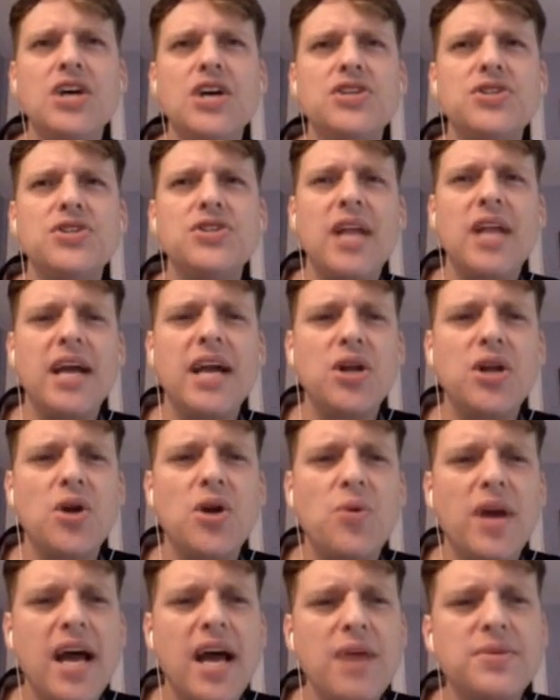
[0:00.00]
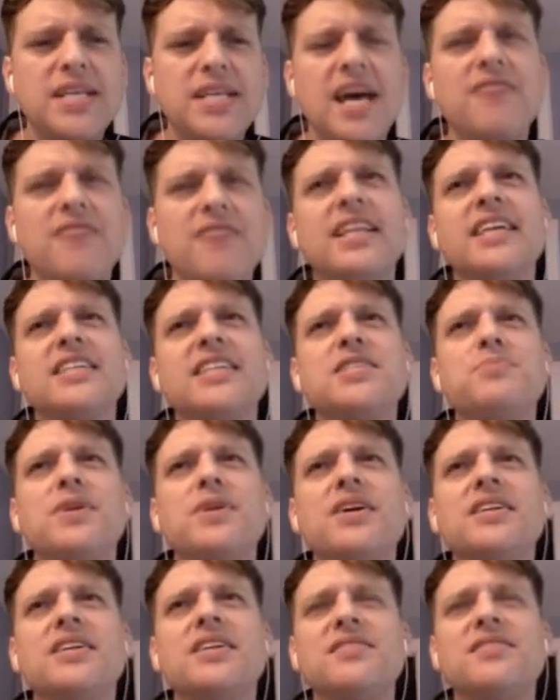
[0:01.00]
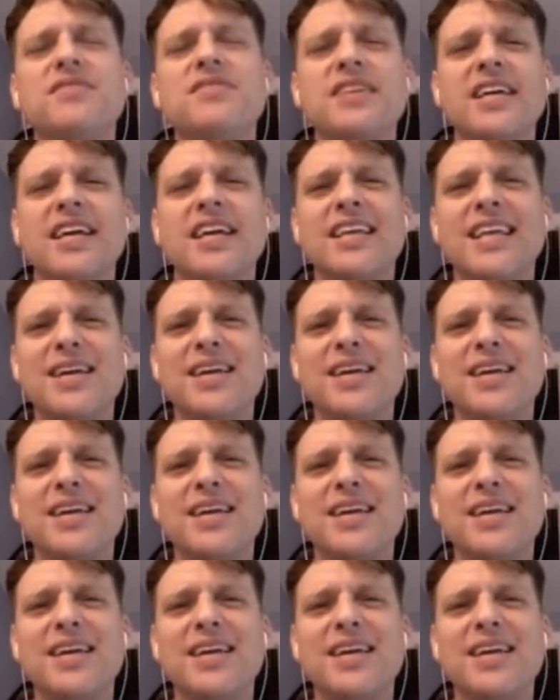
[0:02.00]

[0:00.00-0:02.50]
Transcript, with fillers: So, like, you know, when I was having that experience of thinking